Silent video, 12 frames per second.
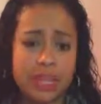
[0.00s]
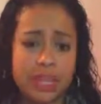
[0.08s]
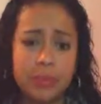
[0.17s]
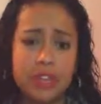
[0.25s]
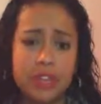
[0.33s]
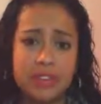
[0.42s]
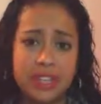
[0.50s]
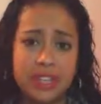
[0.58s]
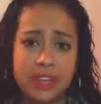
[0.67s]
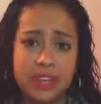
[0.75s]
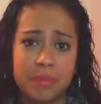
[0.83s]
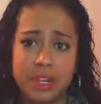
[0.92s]
Keep
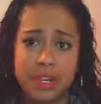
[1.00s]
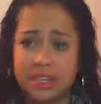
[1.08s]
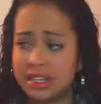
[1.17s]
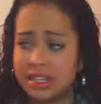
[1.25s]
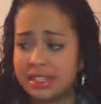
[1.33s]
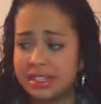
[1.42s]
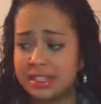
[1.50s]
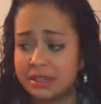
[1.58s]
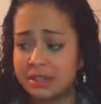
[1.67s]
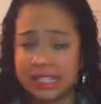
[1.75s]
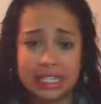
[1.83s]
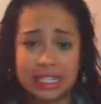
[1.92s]
reusing it because
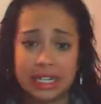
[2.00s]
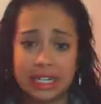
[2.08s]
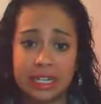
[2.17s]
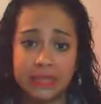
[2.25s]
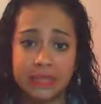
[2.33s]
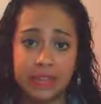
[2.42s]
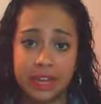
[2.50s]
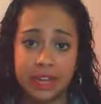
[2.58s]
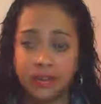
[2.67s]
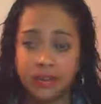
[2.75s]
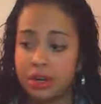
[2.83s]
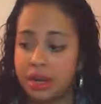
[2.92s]
it still has
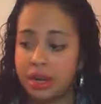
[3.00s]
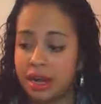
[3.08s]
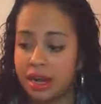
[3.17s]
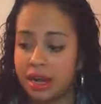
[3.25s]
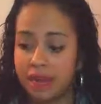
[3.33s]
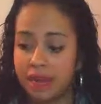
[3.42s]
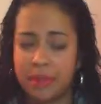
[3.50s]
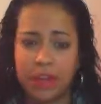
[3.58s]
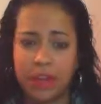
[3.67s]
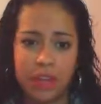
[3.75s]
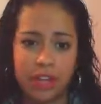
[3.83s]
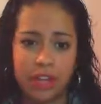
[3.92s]
flavor. And
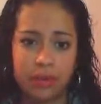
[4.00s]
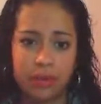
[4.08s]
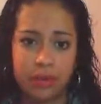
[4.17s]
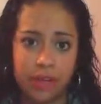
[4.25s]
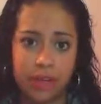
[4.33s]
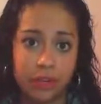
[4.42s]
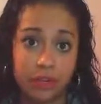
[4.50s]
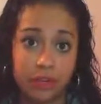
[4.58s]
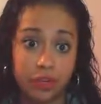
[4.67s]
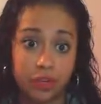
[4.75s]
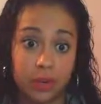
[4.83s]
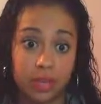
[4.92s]
that way you don't run out of
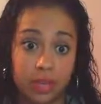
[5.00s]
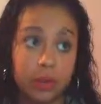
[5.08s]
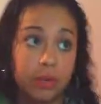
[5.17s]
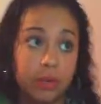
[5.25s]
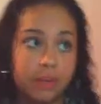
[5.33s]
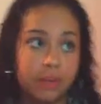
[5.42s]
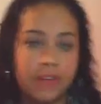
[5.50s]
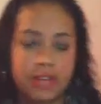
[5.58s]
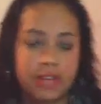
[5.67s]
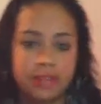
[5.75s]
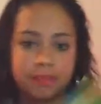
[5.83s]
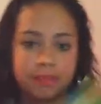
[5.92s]
your 20 really
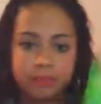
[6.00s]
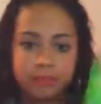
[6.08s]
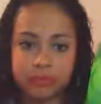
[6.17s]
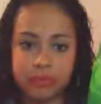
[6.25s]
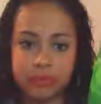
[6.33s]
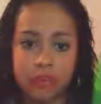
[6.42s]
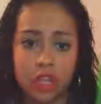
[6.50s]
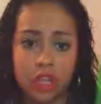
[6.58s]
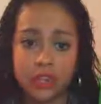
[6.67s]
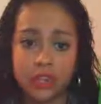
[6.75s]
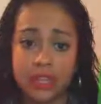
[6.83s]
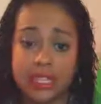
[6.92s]
fast.
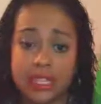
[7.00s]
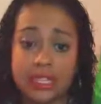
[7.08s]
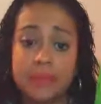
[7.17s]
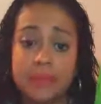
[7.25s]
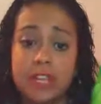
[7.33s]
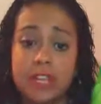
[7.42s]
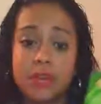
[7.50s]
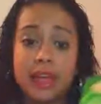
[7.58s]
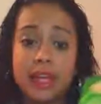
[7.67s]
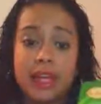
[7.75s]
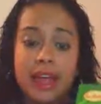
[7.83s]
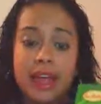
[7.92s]
So this is something you
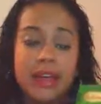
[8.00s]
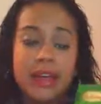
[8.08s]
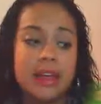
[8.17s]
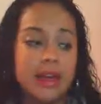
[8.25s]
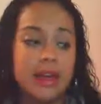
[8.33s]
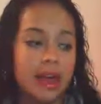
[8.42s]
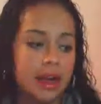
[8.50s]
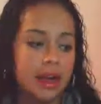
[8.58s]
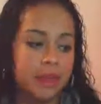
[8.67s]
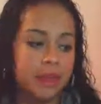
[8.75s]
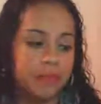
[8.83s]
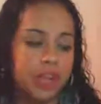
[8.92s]
can get.
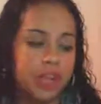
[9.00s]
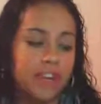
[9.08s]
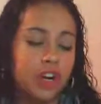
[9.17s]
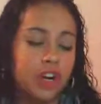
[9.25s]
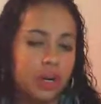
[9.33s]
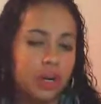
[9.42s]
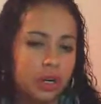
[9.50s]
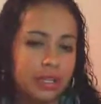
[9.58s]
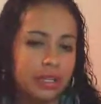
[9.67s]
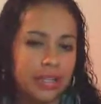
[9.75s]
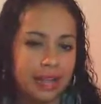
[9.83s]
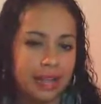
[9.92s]
I've
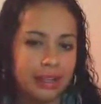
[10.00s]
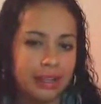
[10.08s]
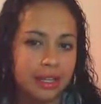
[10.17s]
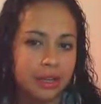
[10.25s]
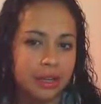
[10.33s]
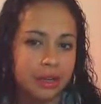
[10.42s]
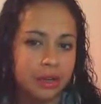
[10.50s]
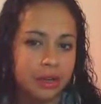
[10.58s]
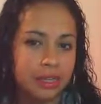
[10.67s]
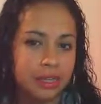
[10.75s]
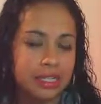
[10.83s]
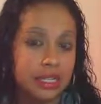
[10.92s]
heard Tetley
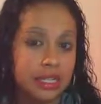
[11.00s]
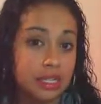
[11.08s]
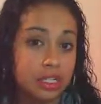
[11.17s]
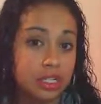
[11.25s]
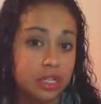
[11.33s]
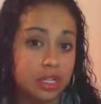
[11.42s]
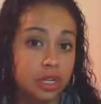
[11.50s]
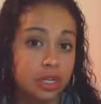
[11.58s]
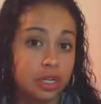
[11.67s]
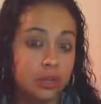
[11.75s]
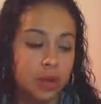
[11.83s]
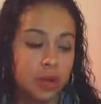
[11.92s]
green tea is
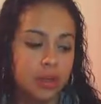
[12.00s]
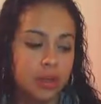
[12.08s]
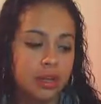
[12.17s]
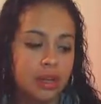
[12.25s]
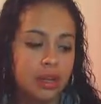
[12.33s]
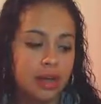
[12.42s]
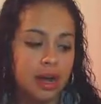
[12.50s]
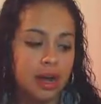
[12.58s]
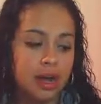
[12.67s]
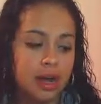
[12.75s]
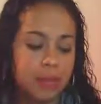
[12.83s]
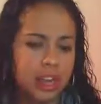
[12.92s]
good as well,
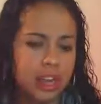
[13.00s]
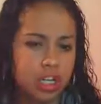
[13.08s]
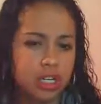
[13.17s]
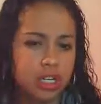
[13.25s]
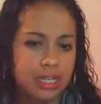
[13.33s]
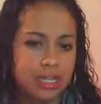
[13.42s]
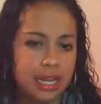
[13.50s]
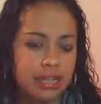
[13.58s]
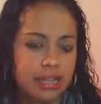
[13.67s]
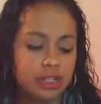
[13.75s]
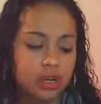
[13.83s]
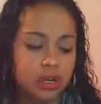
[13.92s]
and a good taste.